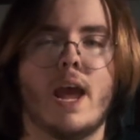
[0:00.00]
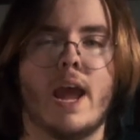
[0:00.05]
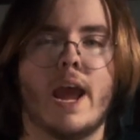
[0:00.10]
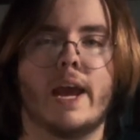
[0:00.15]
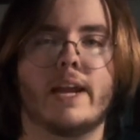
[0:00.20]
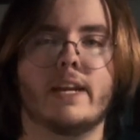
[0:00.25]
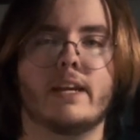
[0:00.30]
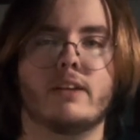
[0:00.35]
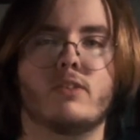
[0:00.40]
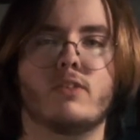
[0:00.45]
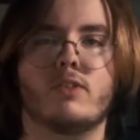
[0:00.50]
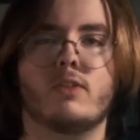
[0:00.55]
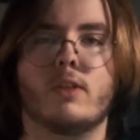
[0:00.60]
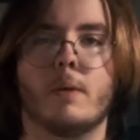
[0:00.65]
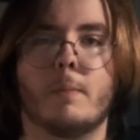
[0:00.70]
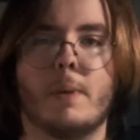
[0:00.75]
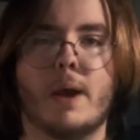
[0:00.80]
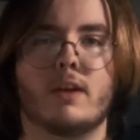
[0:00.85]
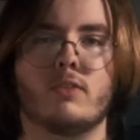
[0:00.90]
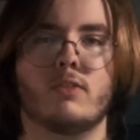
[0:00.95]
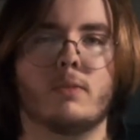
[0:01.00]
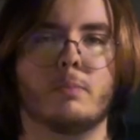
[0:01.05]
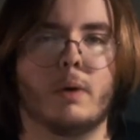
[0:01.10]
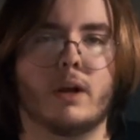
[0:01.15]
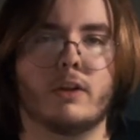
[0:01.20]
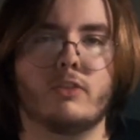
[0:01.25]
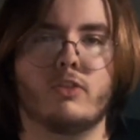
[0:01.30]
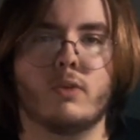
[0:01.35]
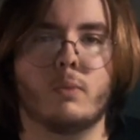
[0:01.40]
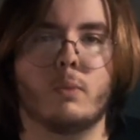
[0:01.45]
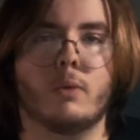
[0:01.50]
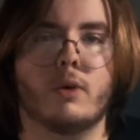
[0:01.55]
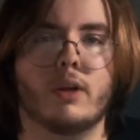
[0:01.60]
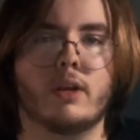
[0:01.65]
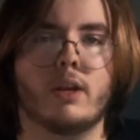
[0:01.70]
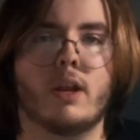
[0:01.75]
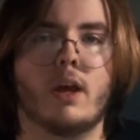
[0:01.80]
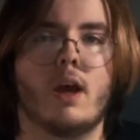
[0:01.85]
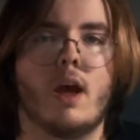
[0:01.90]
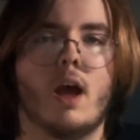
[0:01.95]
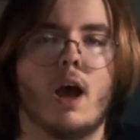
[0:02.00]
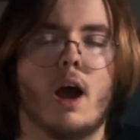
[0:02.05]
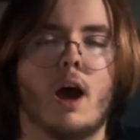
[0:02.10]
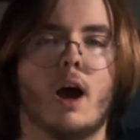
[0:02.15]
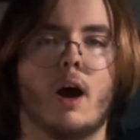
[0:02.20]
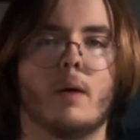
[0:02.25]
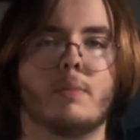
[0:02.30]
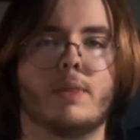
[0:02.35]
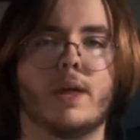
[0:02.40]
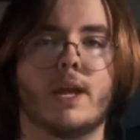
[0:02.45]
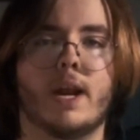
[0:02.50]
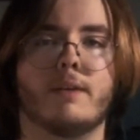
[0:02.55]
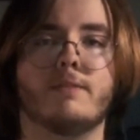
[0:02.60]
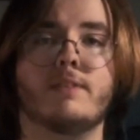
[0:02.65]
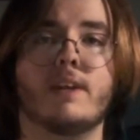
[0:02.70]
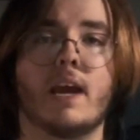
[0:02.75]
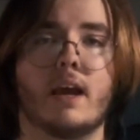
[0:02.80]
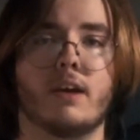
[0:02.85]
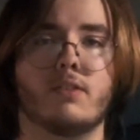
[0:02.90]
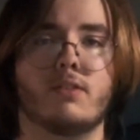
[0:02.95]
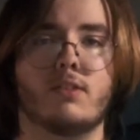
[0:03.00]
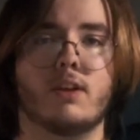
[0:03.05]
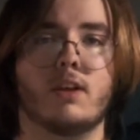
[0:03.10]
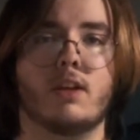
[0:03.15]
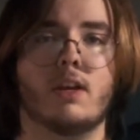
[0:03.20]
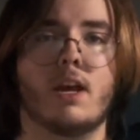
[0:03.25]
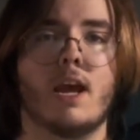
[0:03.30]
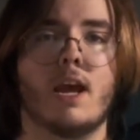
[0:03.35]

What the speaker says: and it's the best budget one that I've tested,